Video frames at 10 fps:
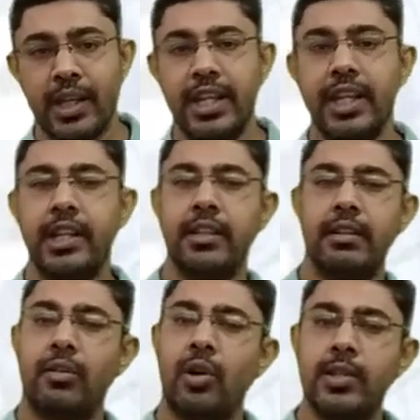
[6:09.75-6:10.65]

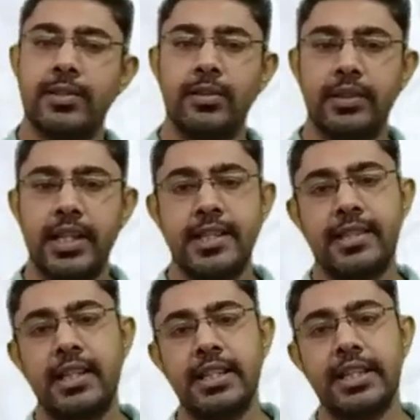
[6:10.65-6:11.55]
Here also thin
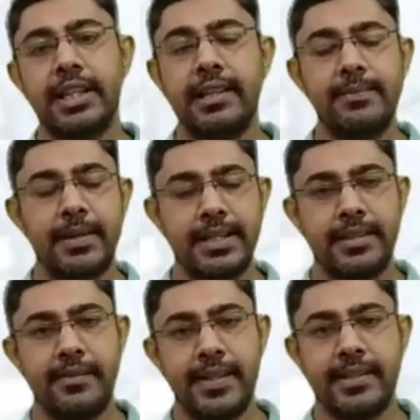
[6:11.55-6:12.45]
cylindrical
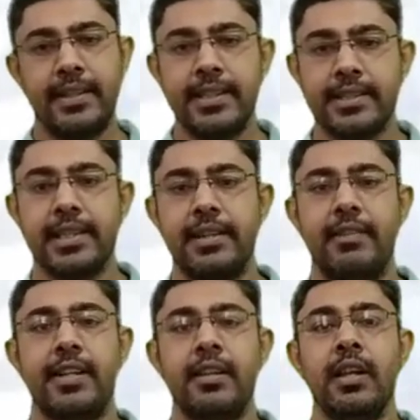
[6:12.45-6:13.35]
pressure vessel is
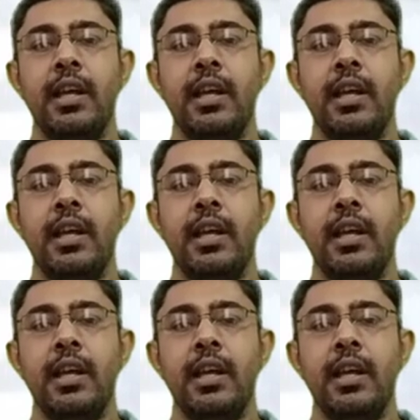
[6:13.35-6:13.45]
given